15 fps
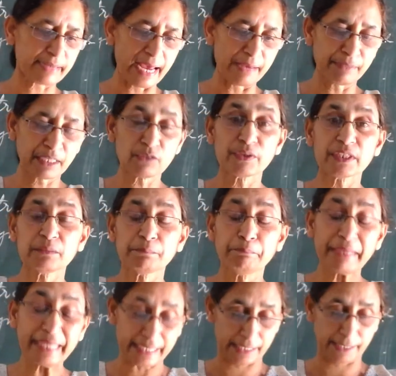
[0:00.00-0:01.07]
rhyming with
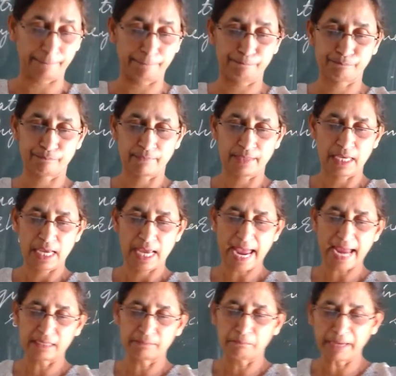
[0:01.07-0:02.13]
B,
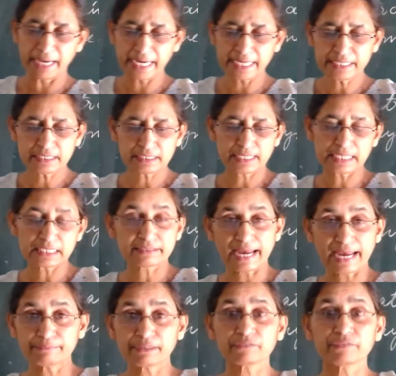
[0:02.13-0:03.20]
and made is
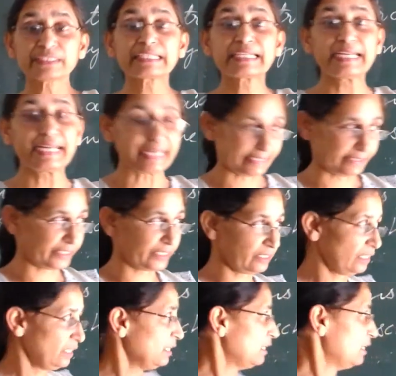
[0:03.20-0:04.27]
rhyming with great.
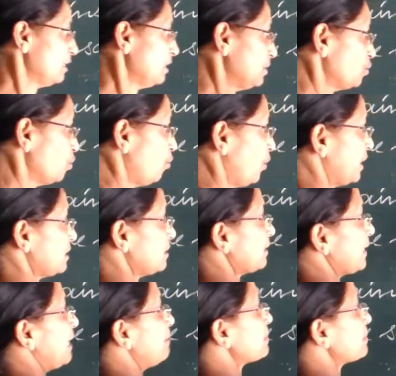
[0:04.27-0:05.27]
So, what is the rhyme